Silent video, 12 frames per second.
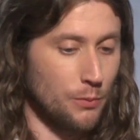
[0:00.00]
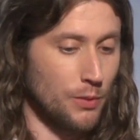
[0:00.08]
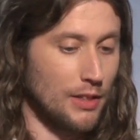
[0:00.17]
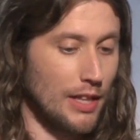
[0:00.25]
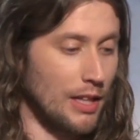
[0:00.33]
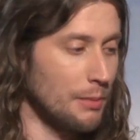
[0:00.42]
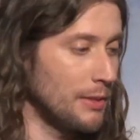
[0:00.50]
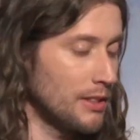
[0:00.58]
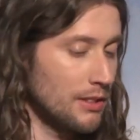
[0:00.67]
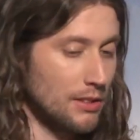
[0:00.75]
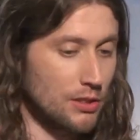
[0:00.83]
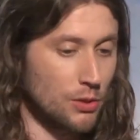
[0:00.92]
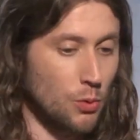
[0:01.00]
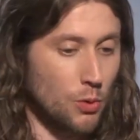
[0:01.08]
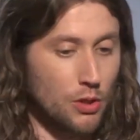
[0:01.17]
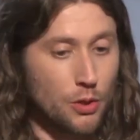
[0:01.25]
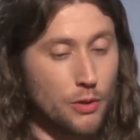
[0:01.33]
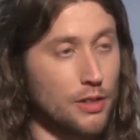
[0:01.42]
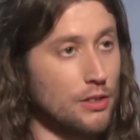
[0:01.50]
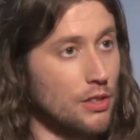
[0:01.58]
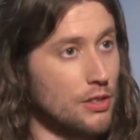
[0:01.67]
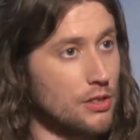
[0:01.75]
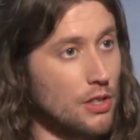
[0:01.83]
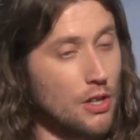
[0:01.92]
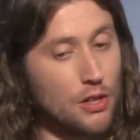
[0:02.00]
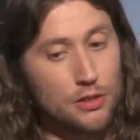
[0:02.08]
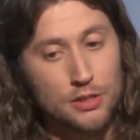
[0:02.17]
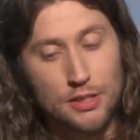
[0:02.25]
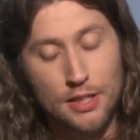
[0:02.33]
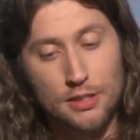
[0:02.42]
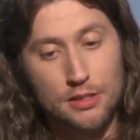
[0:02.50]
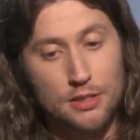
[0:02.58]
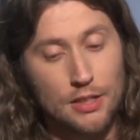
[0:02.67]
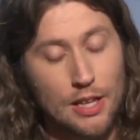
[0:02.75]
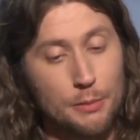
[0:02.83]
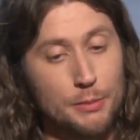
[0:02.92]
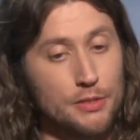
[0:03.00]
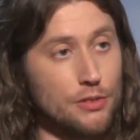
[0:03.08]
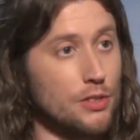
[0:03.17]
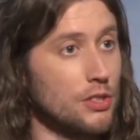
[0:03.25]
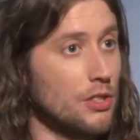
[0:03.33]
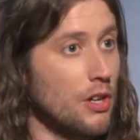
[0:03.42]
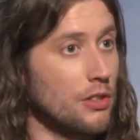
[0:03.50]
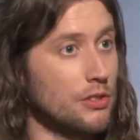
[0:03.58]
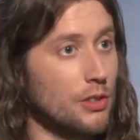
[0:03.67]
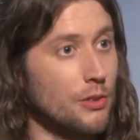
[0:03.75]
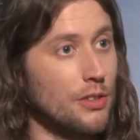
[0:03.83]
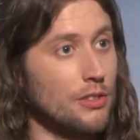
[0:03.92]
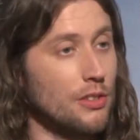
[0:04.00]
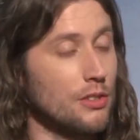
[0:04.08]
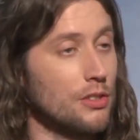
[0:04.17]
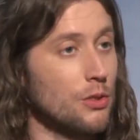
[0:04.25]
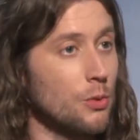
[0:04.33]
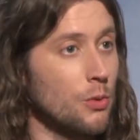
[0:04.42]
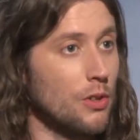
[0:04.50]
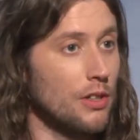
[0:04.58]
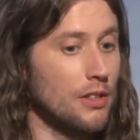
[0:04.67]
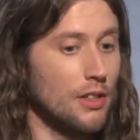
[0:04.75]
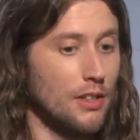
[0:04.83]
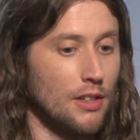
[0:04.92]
with elements in the score going into the songs and elements from the songs going into the score.